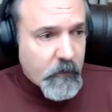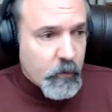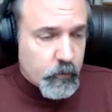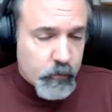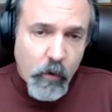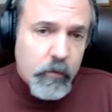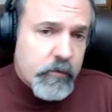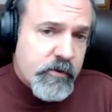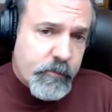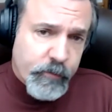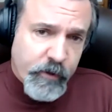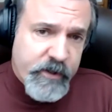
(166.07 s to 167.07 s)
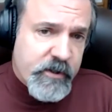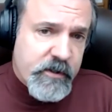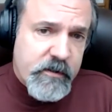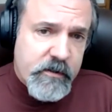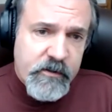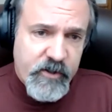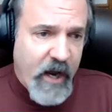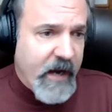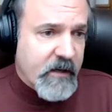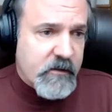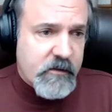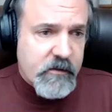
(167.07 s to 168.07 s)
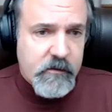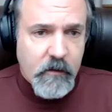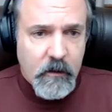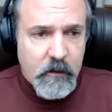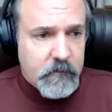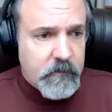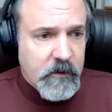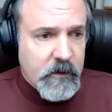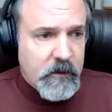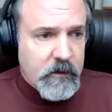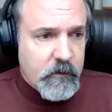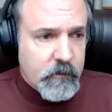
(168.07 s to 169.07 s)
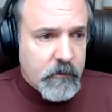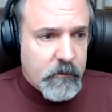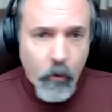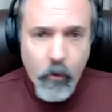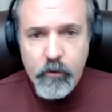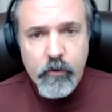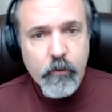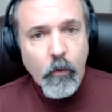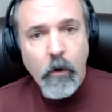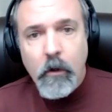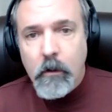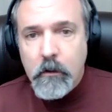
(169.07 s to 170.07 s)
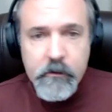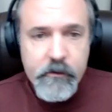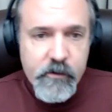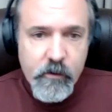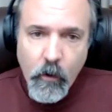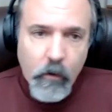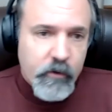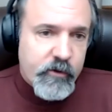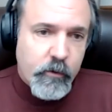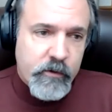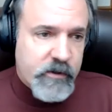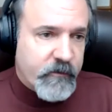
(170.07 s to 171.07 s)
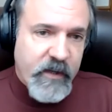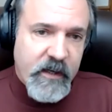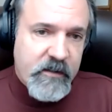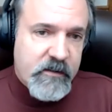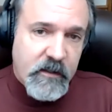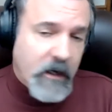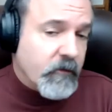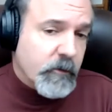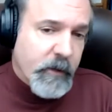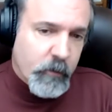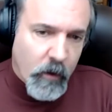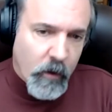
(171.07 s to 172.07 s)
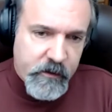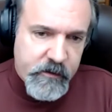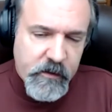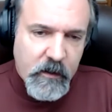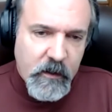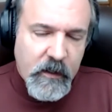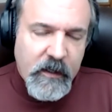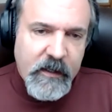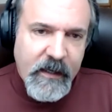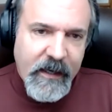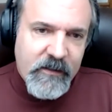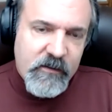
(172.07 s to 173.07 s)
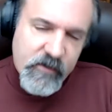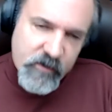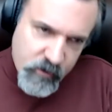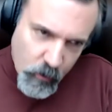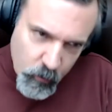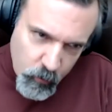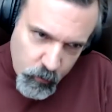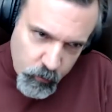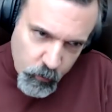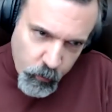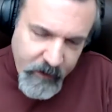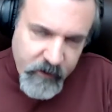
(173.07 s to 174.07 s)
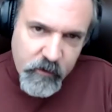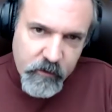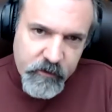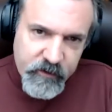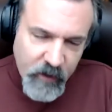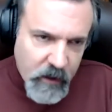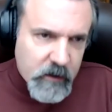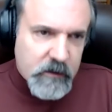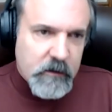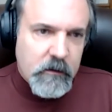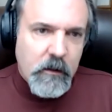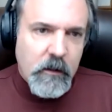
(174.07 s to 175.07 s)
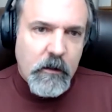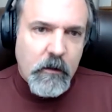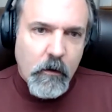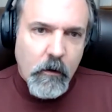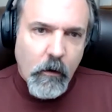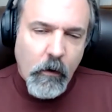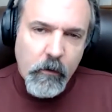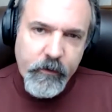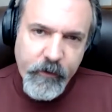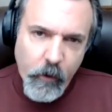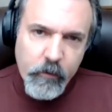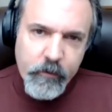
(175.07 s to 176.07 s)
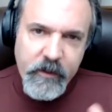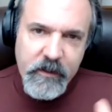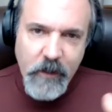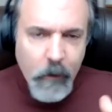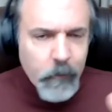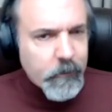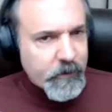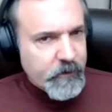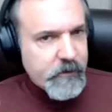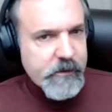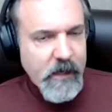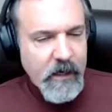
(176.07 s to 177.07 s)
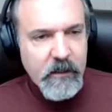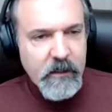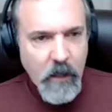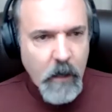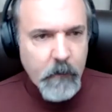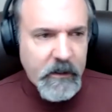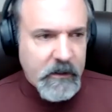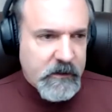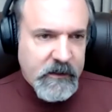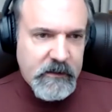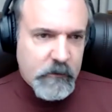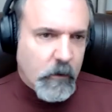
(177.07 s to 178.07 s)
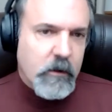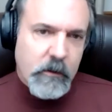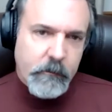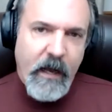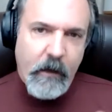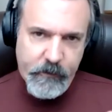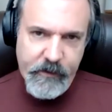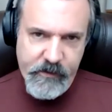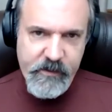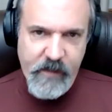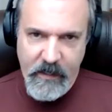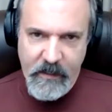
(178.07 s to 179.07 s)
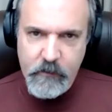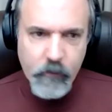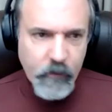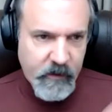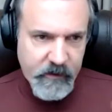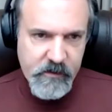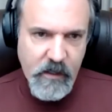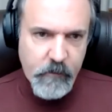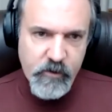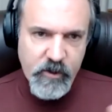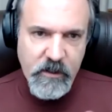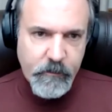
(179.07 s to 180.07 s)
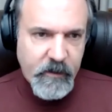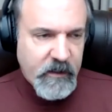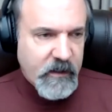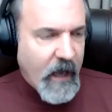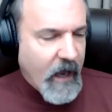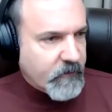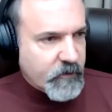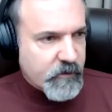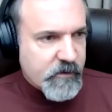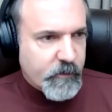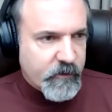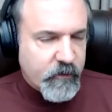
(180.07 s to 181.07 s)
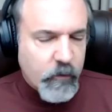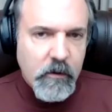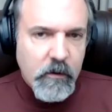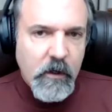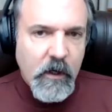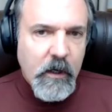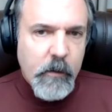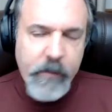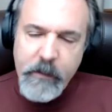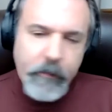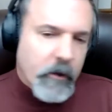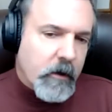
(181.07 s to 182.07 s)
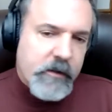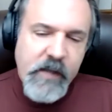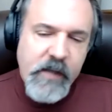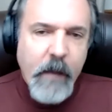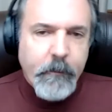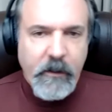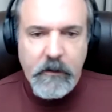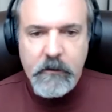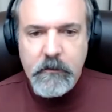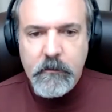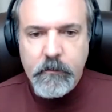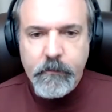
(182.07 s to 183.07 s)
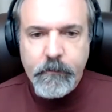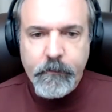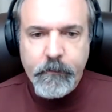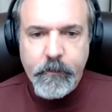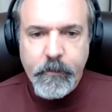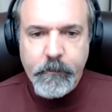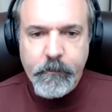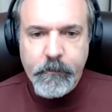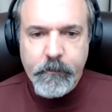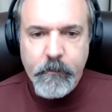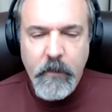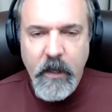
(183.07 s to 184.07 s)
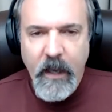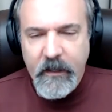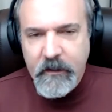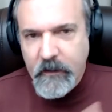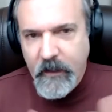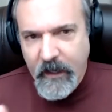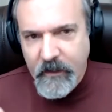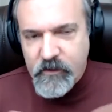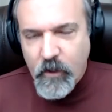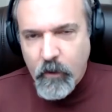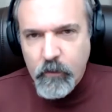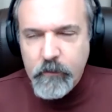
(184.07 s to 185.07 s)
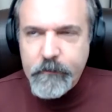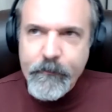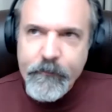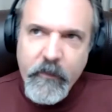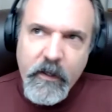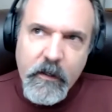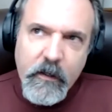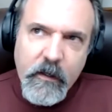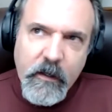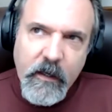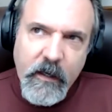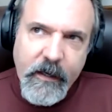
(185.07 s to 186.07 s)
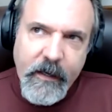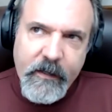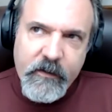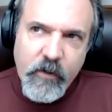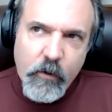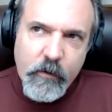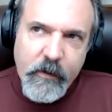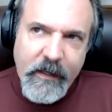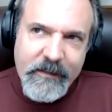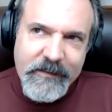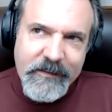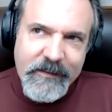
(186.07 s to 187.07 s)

roads, bridges, tanks, border walls, all sorts of things that government wants. And so when you're done, although the numbers economically look about the same, we've got the same GDP after as before, people aren't as happy. And so it,